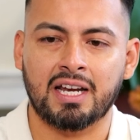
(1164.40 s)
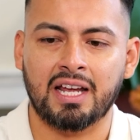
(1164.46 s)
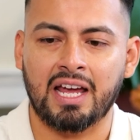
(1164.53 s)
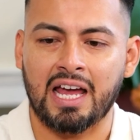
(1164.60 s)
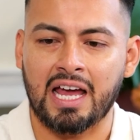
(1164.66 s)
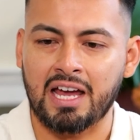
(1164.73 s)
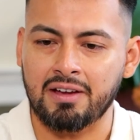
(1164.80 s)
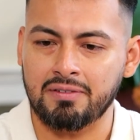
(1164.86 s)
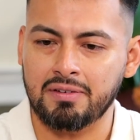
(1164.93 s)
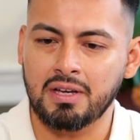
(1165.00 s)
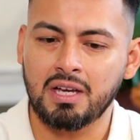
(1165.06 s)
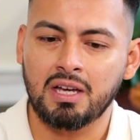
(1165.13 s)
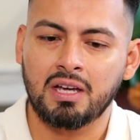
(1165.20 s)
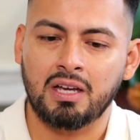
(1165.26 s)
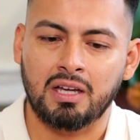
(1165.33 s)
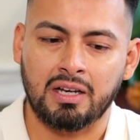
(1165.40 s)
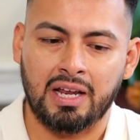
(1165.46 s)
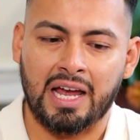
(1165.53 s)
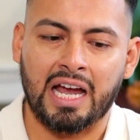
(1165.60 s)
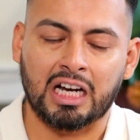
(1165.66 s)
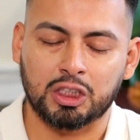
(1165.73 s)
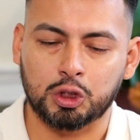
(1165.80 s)
to have an
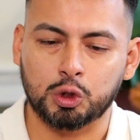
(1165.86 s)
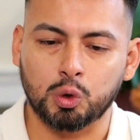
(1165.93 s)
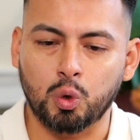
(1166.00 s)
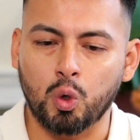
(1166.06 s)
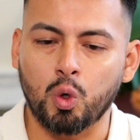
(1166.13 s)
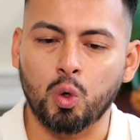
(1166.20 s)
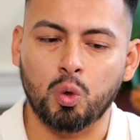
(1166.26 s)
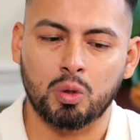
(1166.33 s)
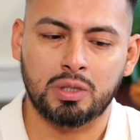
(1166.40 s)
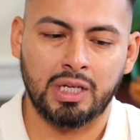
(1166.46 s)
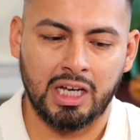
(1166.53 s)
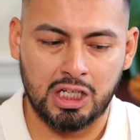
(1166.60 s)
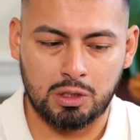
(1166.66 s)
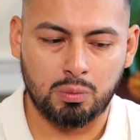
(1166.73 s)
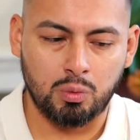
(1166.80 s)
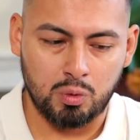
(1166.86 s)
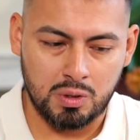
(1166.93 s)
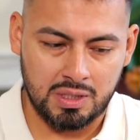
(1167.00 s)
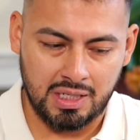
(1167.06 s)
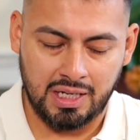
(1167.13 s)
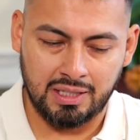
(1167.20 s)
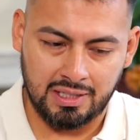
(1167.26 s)
actual tangible
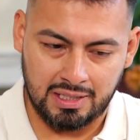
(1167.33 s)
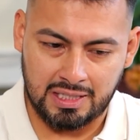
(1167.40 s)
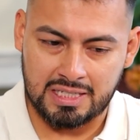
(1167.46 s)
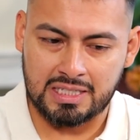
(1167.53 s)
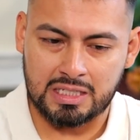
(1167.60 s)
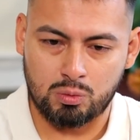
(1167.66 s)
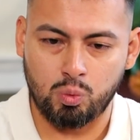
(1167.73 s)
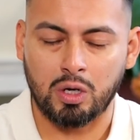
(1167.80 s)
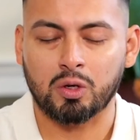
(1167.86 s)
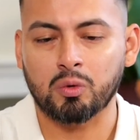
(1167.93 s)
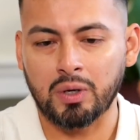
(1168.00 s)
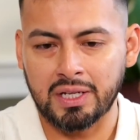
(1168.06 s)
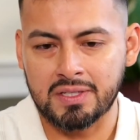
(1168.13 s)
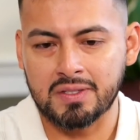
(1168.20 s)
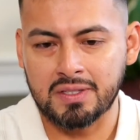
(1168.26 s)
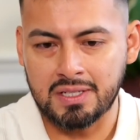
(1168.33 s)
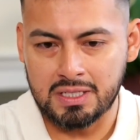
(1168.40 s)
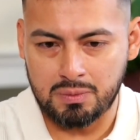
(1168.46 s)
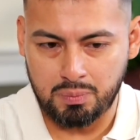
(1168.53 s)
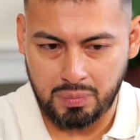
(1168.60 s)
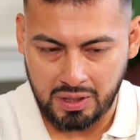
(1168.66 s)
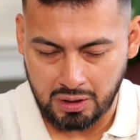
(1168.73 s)
saying that this is what creates
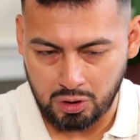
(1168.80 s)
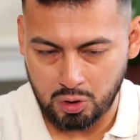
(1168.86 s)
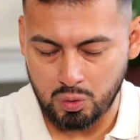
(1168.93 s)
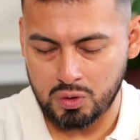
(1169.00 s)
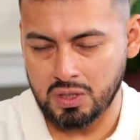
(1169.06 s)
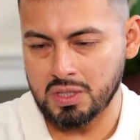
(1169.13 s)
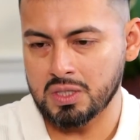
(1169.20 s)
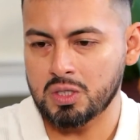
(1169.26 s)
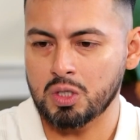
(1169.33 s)
this big nuisance.